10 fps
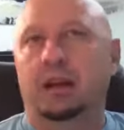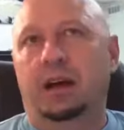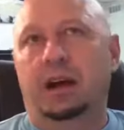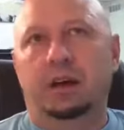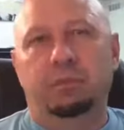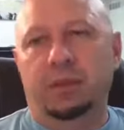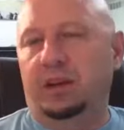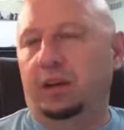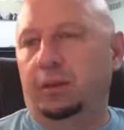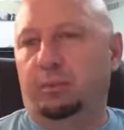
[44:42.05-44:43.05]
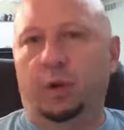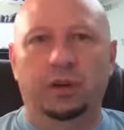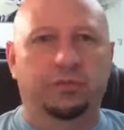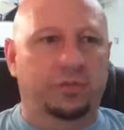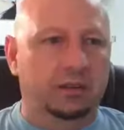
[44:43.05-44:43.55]
Uh, maybe your
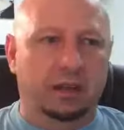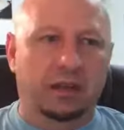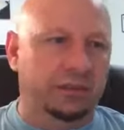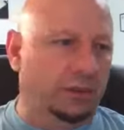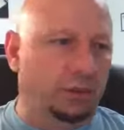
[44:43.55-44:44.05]
boyfriend, lover,